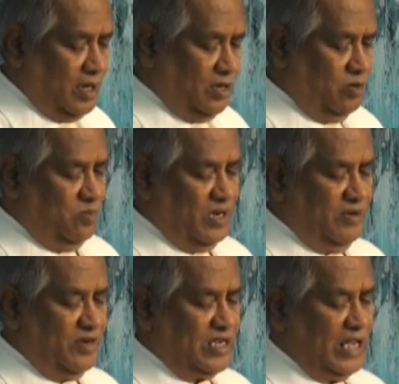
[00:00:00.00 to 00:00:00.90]
I do
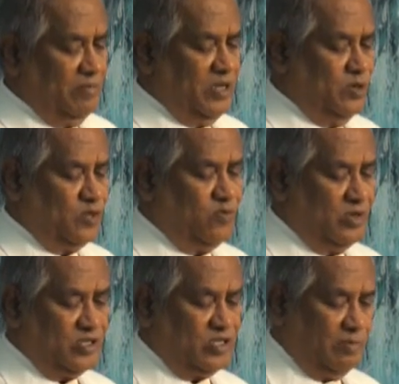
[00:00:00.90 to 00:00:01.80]
believe it can be
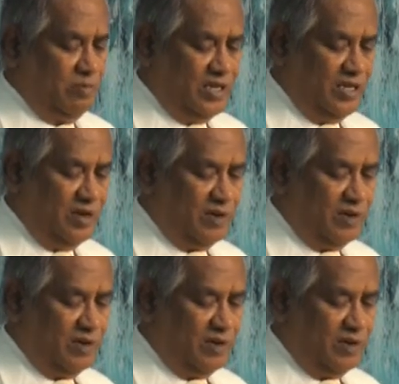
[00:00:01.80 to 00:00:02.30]
useful to somebody.